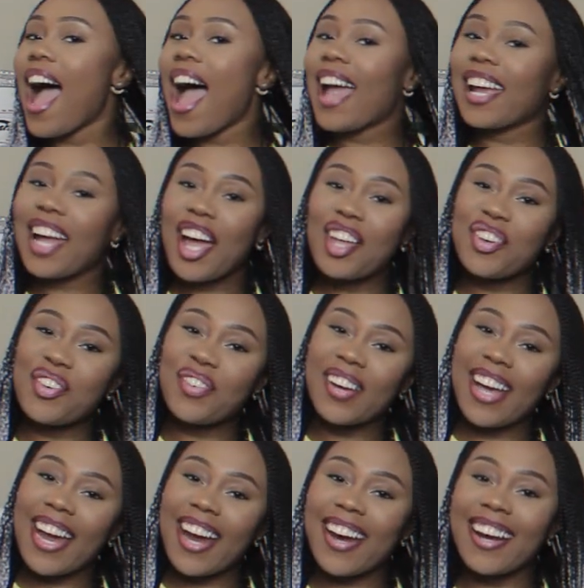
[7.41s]
I got new
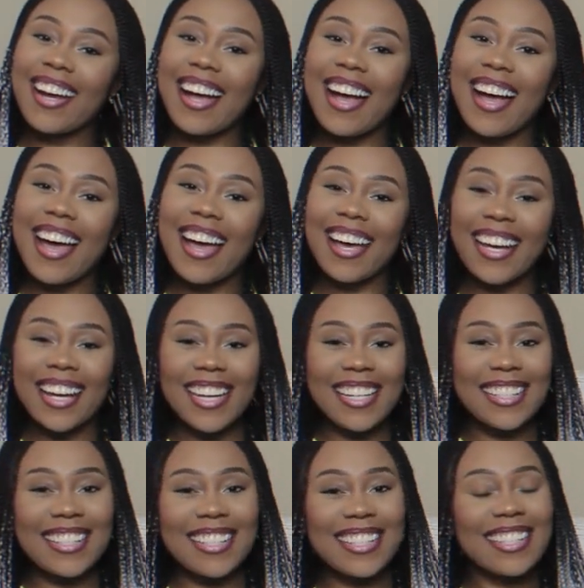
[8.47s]
hair,
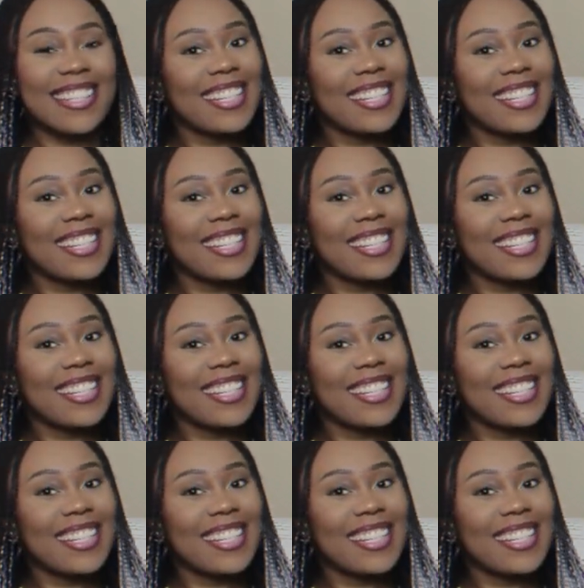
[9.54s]
guys.